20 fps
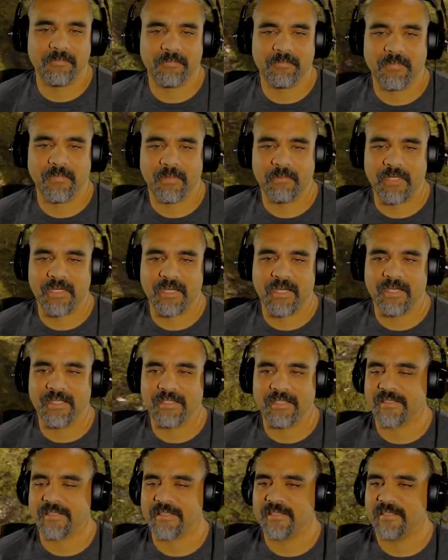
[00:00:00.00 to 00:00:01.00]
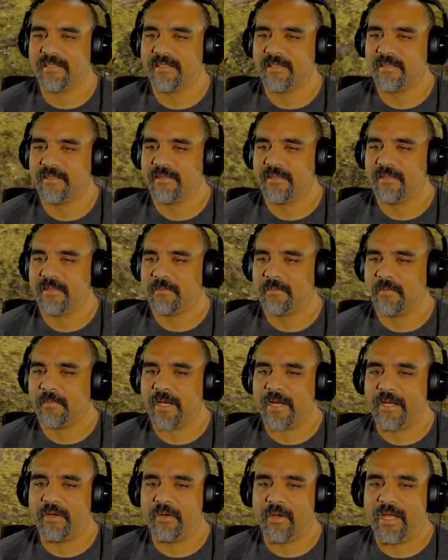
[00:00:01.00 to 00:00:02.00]
Maybe not.
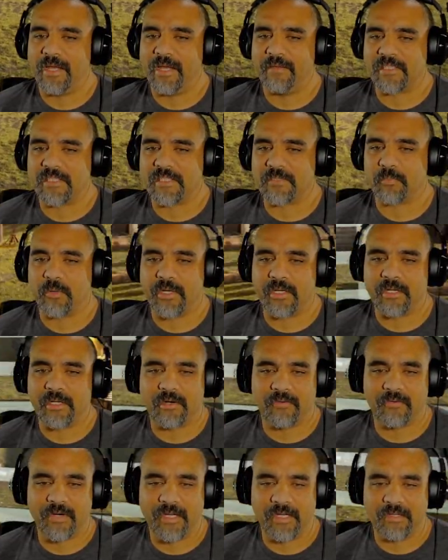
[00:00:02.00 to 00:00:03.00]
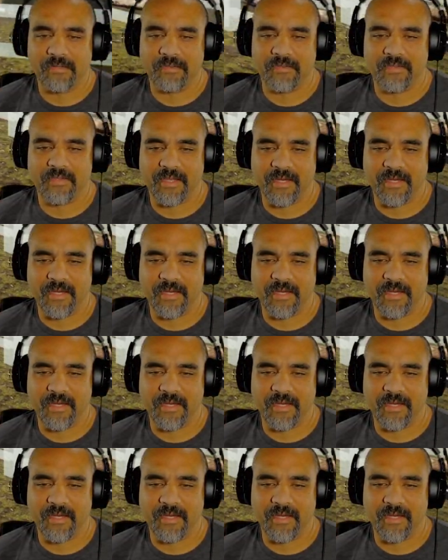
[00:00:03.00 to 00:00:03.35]
But I know I have it spread around the